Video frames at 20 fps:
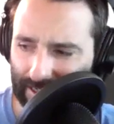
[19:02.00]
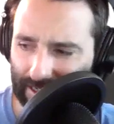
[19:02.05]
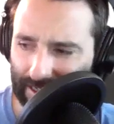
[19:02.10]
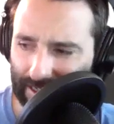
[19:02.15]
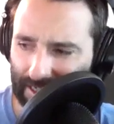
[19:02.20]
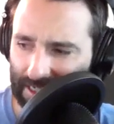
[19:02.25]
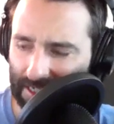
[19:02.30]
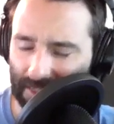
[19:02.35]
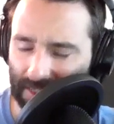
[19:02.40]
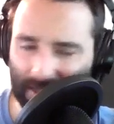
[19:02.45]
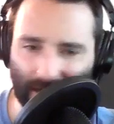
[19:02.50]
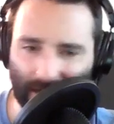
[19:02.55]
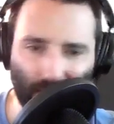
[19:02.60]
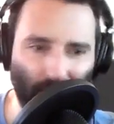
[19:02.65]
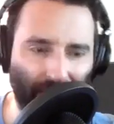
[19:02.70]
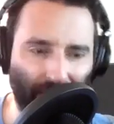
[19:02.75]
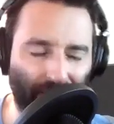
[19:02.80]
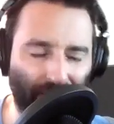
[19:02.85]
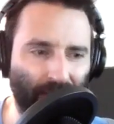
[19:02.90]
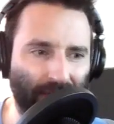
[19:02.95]
he
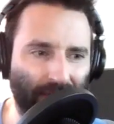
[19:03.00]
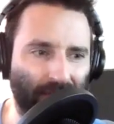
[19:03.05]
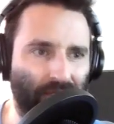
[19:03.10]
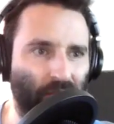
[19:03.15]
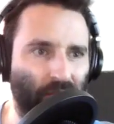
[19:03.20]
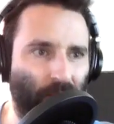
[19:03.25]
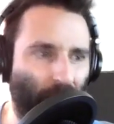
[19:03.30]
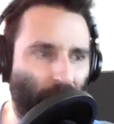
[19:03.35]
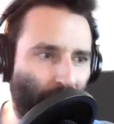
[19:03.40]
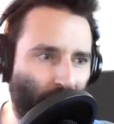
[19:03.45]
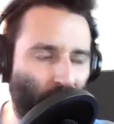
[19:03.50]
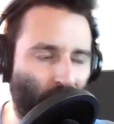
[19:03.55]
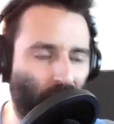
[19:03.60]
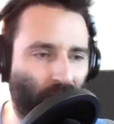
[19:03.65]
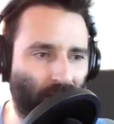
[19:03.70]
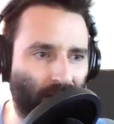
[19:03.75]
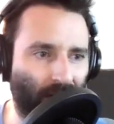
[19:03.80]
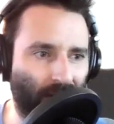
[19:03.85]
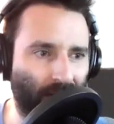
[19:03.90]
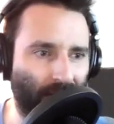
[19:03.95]
went from being super
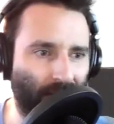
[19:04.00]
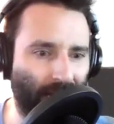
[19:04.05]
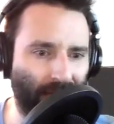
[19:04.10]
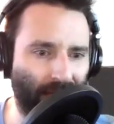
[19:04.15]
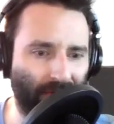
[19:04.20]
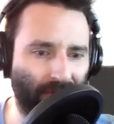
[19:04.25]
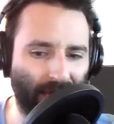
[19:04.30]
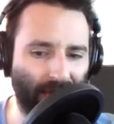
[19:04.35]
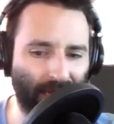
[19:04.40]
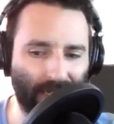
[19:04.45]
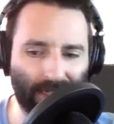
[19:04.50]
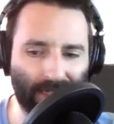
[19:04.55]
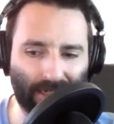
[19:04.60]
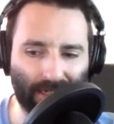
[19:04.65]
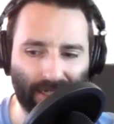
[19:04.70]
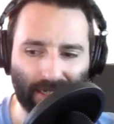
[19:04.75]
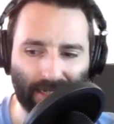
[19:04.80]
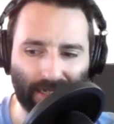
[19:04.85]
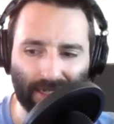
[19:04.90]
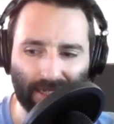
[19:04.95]
poor and then
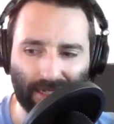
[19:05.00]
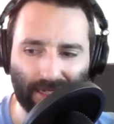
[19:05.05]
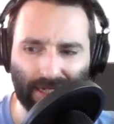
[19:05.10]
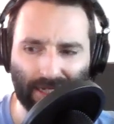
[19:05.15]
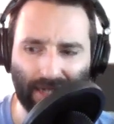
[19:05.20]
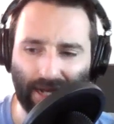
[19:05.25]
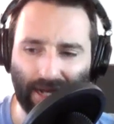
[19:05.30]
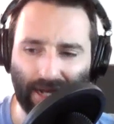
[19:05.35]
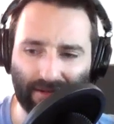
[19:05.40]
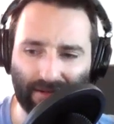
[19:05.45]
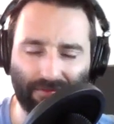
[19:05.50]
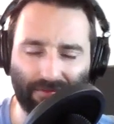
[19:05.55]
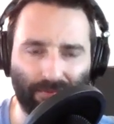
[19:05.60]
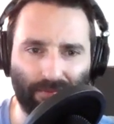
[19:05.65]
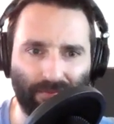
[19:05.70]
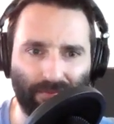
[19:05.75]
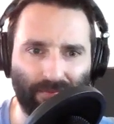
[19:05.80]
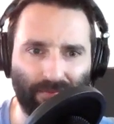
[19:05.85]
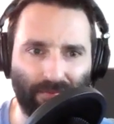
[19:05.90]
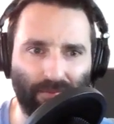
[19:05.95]
he kind of
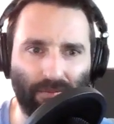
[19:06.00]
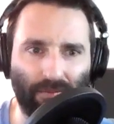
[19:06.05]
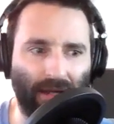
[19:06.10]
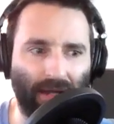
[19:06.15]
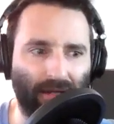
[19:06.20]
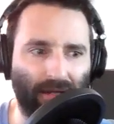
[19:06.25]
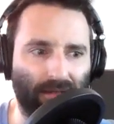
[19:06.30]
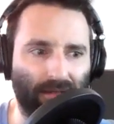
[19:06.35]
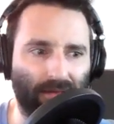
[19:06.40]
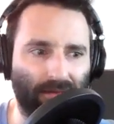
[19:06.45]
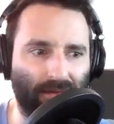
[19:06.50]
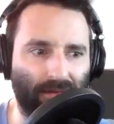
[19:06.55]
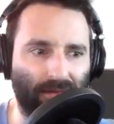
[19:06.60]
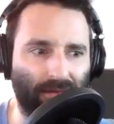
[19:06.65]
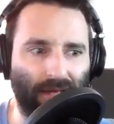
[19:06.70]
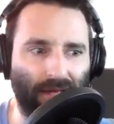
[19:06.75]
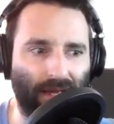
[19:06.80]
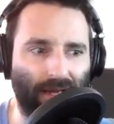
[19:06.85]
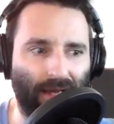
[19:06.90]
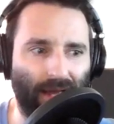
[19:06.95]
like
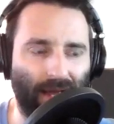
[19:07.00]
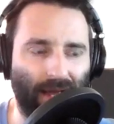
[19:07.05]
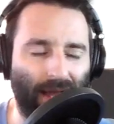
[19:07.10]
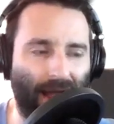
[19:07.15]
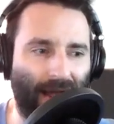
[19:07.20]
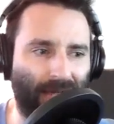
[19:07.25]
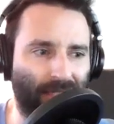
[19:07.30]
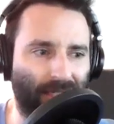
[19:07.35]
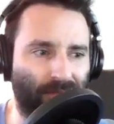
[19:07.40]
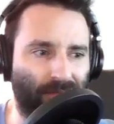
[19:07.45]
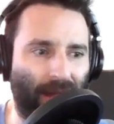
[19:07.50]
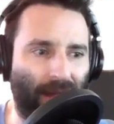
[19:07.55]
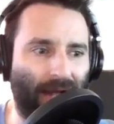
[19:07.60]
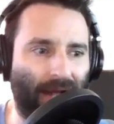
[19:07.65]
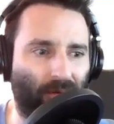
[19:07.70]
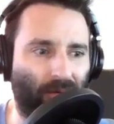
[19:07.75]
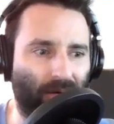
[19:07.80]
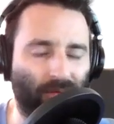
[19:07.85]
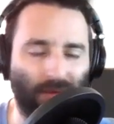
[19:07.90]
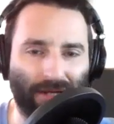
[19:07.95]
ass
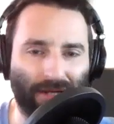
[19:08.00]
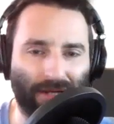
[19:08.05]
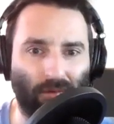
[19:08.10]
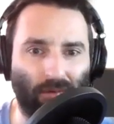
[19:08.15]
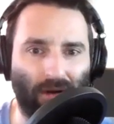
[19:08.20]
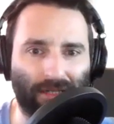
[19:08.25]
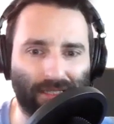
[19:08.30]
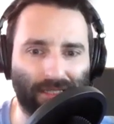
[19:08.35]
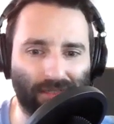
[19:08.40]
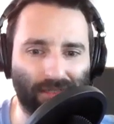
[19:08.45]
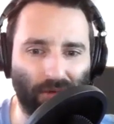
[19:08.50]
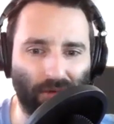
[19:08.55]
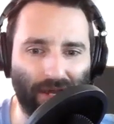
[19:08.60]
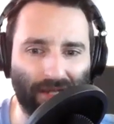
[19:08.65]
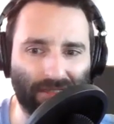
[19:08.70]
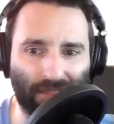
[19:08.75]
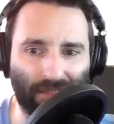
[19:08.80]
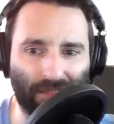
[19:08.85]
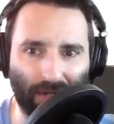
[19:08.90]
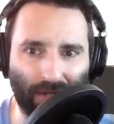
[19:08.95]
backward walked his
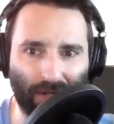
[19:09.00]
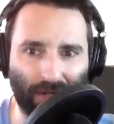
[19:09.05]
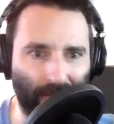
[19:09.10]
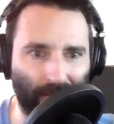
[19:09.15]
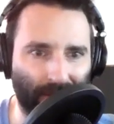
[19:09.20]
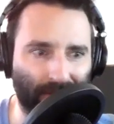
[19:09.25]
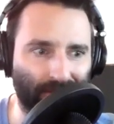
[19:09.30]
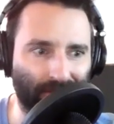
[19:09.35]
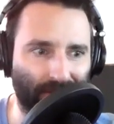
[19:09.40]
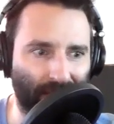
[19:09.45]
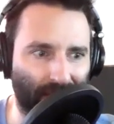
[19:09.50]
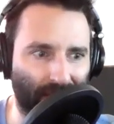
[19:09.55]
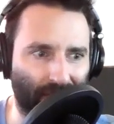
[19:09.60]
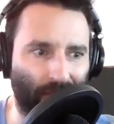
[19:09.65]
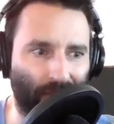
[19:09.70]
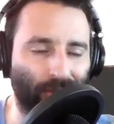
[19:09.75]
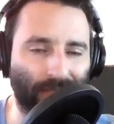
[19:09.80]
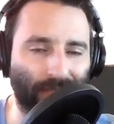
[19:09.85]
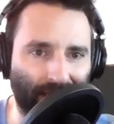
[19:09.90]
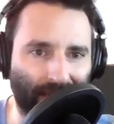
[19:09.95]
way into becoming the
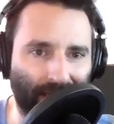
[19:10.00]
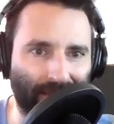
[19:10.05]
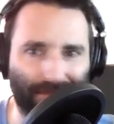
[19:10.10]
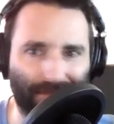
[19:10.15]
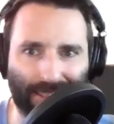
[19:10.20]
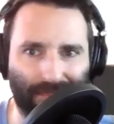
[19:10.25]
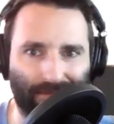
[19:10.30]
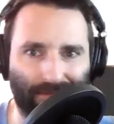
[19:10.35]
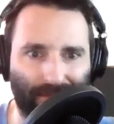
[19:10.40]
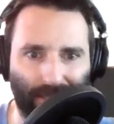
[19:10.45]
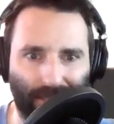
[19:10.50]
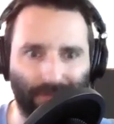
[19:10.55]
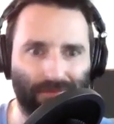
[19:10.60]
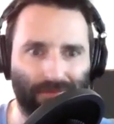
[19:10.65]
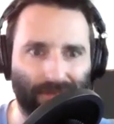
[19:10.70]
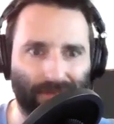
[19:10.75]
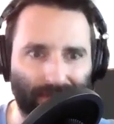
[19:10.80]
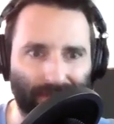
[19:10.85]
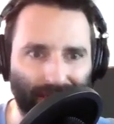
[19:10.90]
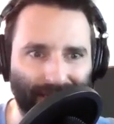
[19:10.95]
Sultan. Like, dude,
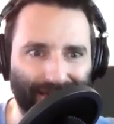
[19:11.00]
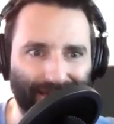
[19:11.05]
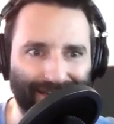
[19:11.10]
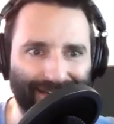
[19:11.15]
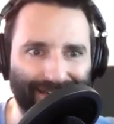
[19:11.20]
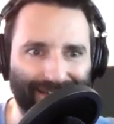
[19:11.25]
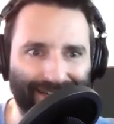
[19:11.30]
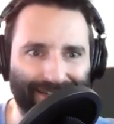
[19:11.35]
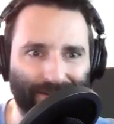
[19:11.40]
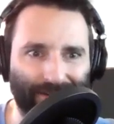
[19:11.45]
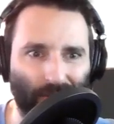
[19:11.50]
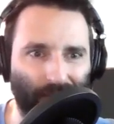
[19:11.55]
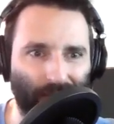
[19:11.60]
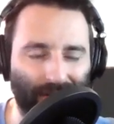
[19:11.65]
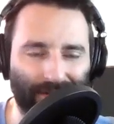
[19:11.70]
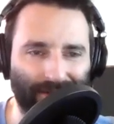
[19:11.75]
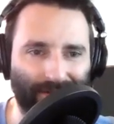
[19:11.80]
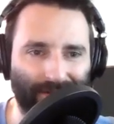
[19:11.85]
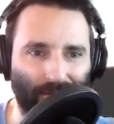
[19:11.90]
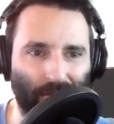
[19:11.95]
what
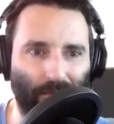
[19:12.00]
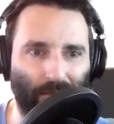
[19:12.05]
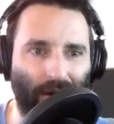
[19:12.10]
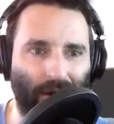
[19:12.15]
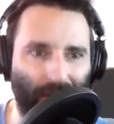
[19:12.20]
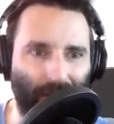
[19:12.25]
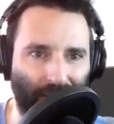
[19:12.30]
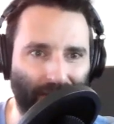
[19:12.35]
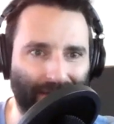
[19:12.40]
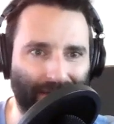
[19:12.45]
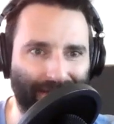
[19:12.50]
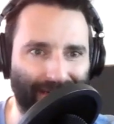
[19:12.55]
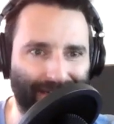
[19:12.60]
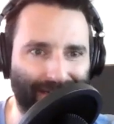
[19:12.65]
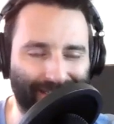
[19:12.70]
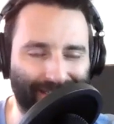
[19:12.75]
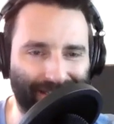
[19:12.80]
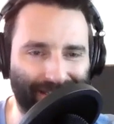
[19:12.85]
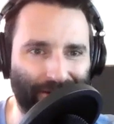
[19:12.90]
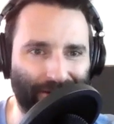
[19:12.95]
a baller right there.
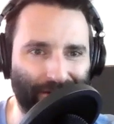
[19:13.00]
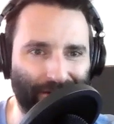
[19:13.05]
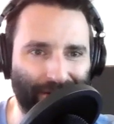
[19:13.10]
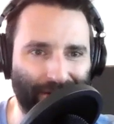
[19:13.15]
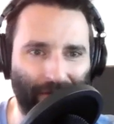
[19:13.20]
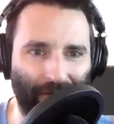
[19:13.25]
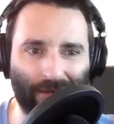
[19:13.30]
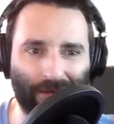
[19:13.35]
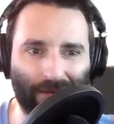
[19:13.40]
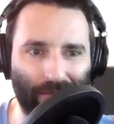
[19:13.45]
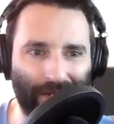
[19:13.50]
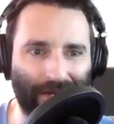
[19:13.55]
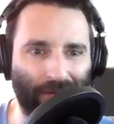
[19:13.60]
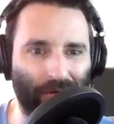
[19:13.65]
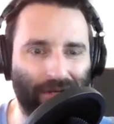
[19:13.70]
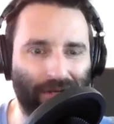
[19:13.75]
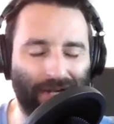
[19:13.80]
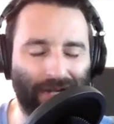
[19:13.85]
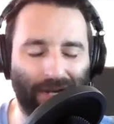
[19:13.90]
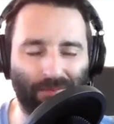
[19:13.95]
So if I had to be
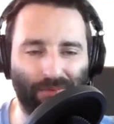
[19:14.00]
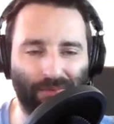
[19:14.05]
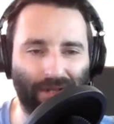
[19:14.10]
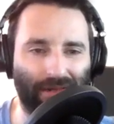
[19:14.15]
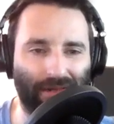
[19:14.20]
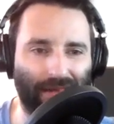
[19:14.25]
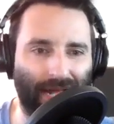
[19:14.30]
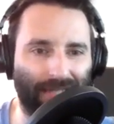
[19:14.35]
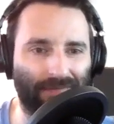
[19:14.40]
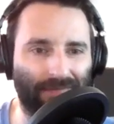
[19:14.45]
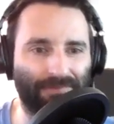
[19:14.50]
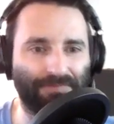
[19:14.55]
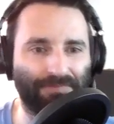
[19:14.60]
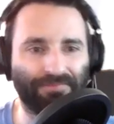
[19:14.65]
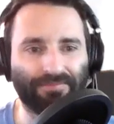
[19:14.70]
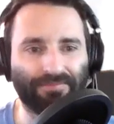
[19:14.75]
anyone, I'd be Aladdin.